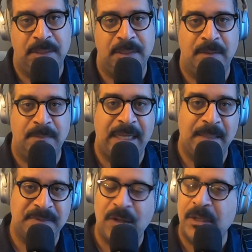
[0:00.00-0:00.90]

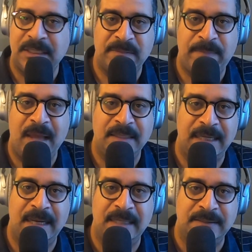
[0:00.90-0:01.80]
I've started this
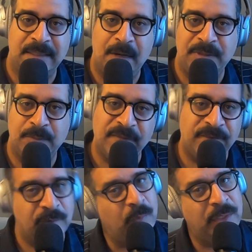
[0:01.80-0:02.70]
podcast. Now we
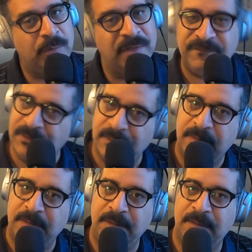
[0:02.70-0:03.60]
riffing with Griffin.